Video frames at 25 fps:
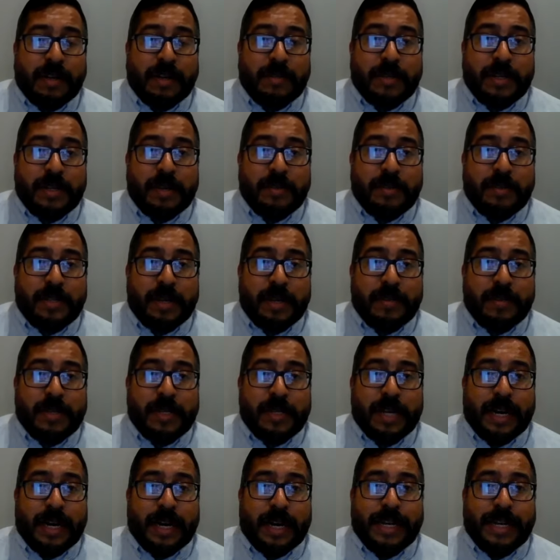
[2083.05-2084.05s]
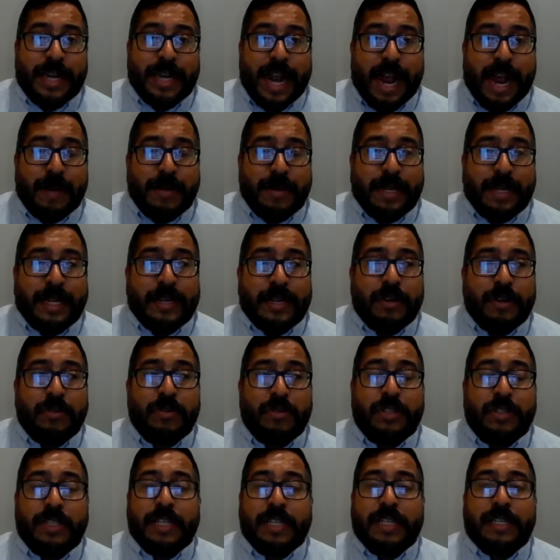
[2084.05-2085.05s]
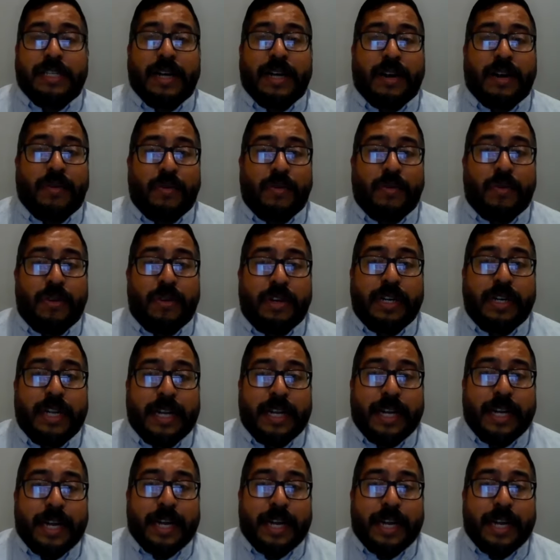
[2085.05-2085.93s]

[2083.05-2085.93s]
www.namioc.org.